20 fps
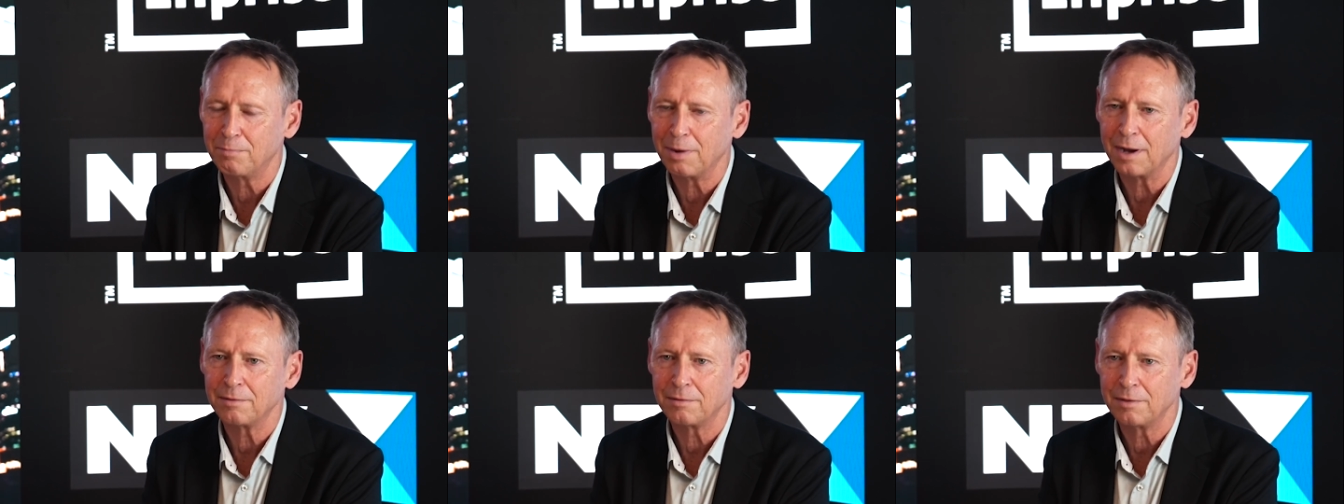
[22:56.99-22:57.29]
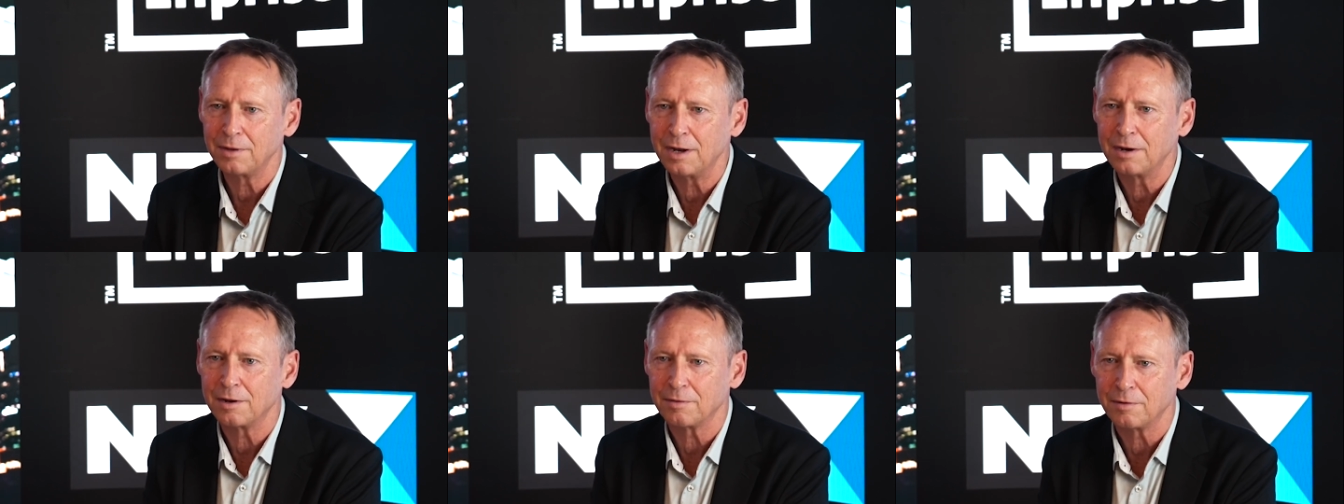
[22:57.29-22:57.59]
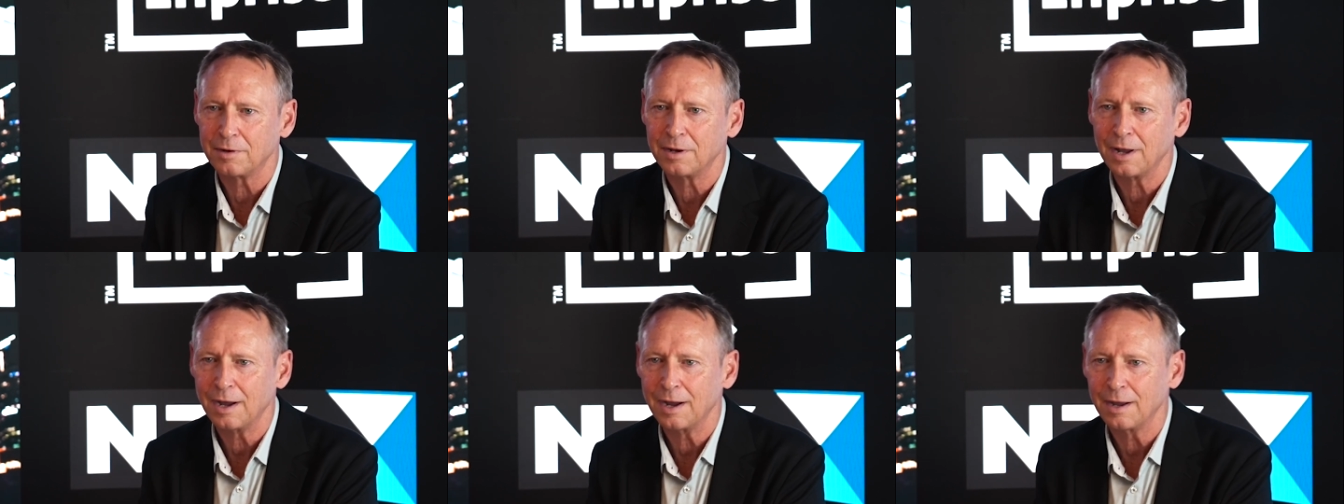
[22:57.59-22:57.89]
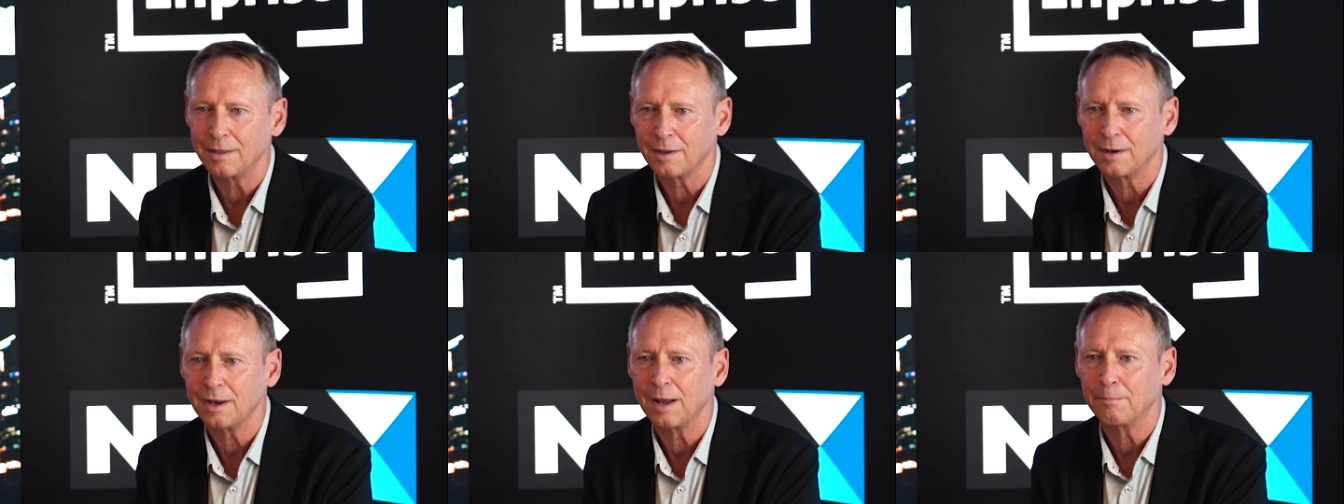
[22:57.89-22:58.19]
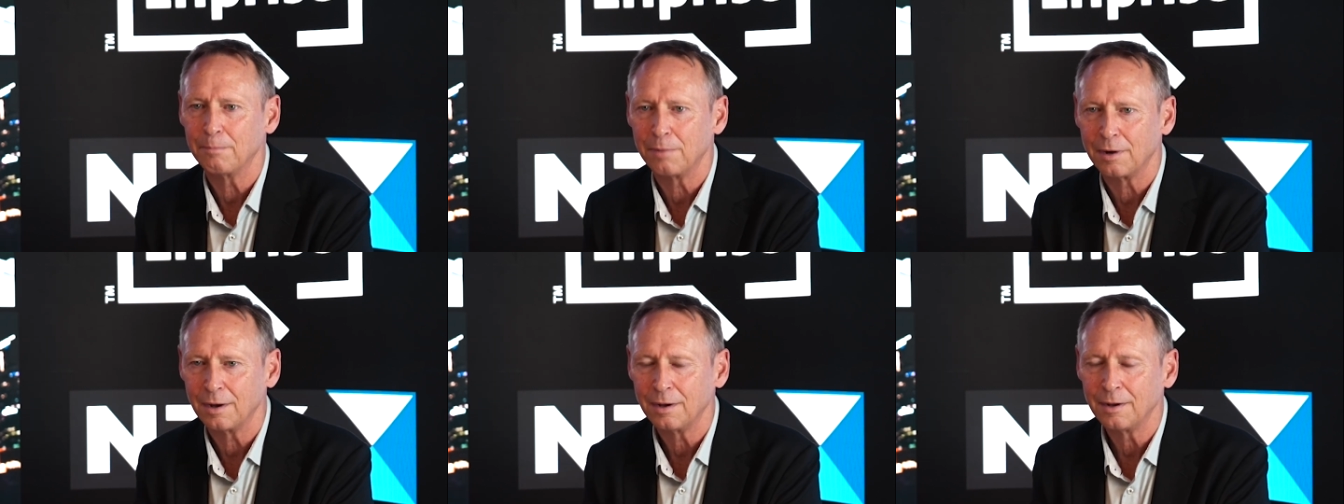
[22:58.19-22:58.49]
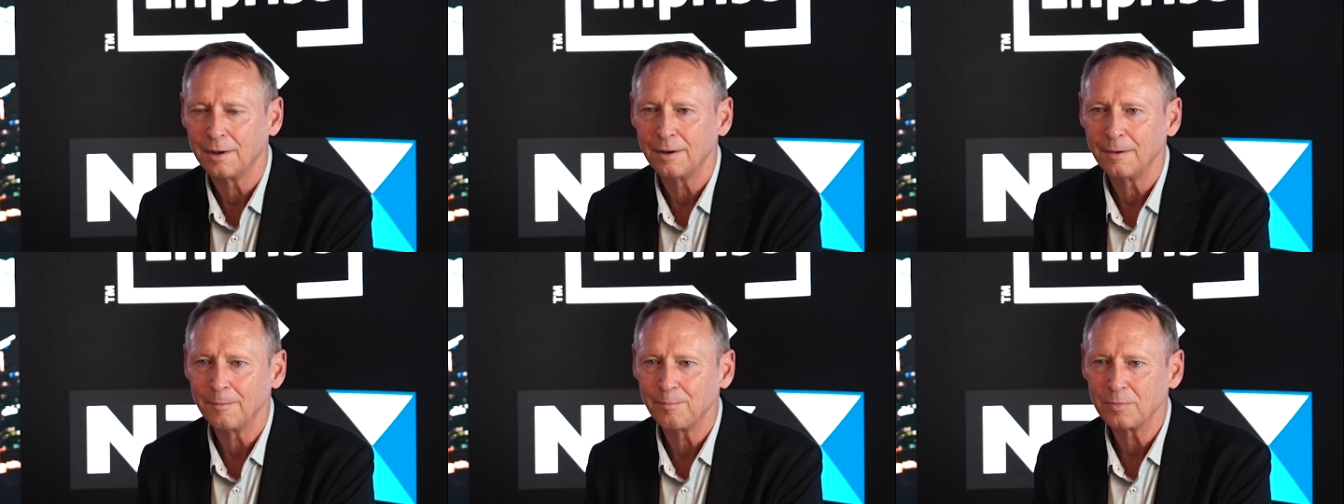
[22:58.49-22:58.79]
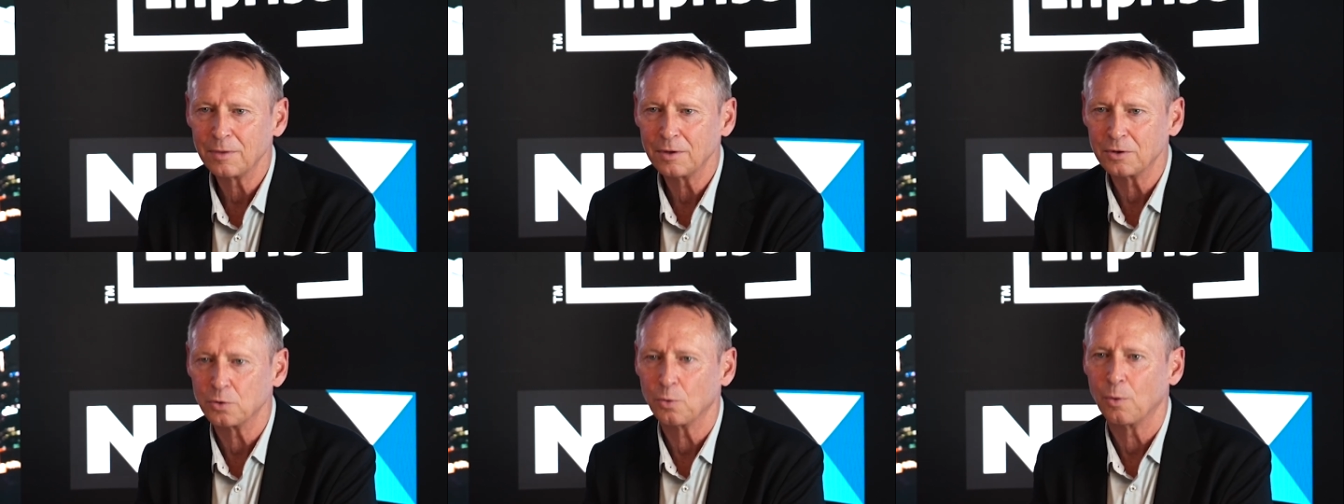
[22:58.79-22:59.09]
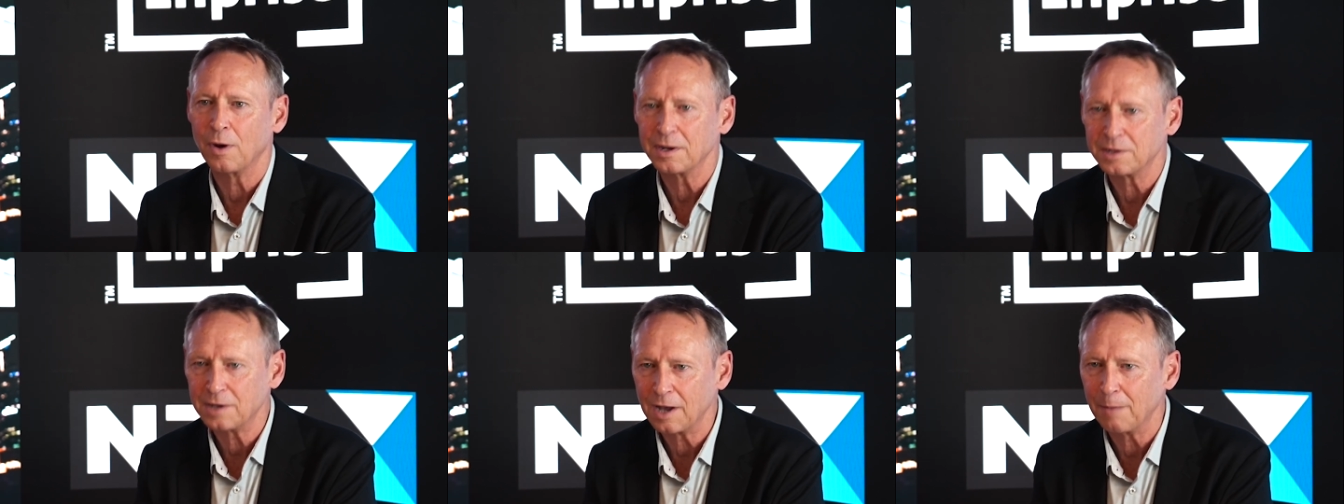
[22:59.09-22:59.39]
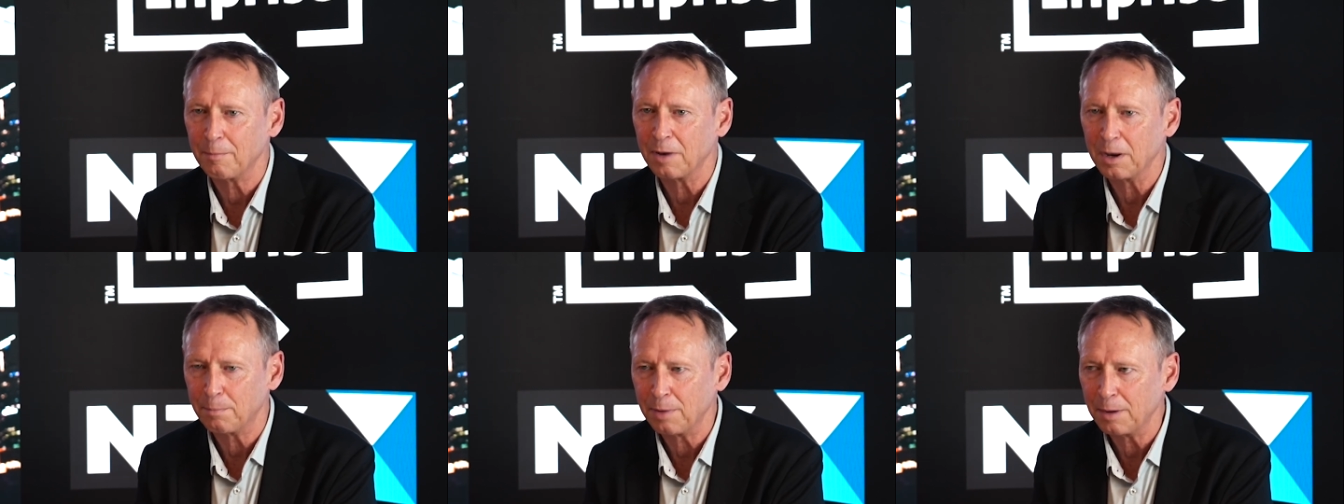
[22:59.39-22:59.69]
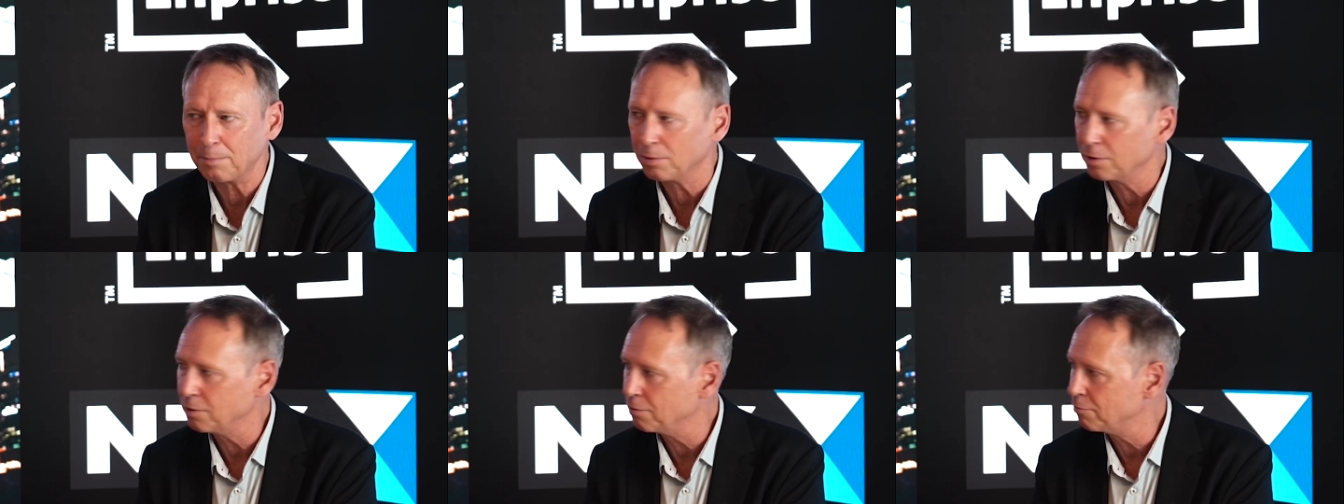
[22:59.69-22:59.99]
But at the end of the day, the number is always how many people